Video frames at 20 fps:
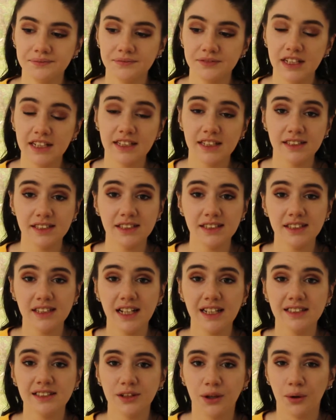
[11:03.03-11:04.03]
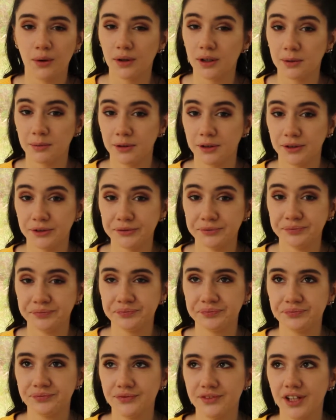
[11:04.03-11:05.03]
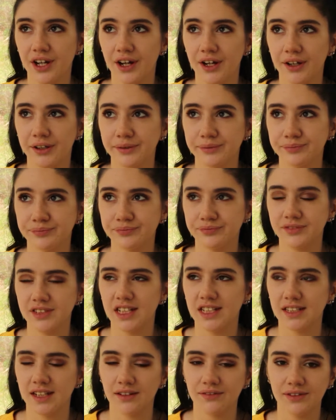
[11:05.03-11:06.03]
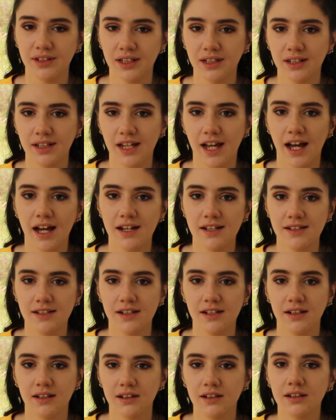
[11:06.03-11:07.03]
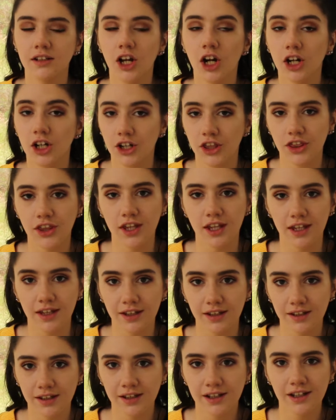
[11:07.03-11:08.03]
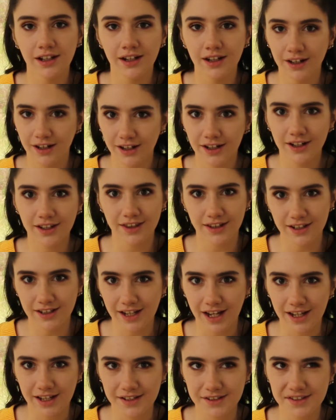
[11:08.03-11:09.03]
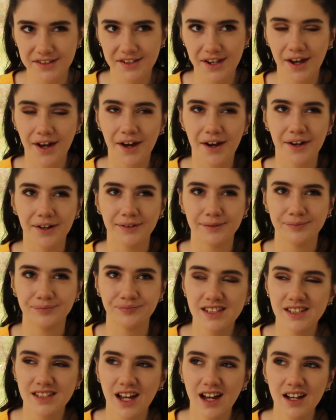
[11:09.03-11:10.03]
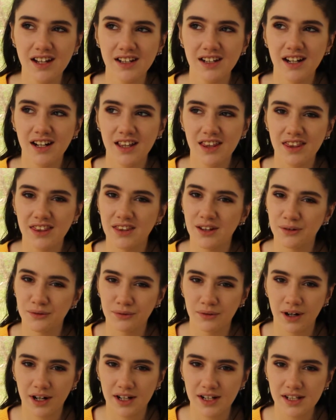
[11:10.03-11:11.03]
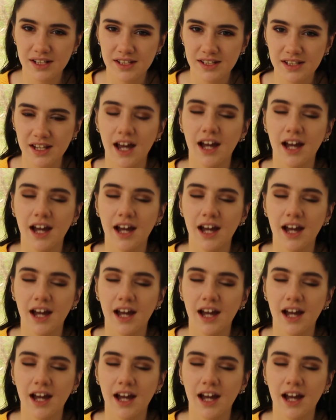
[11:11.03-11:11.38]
It doesn't taste horrible. It definitely has a earthy taste. It's not the worst.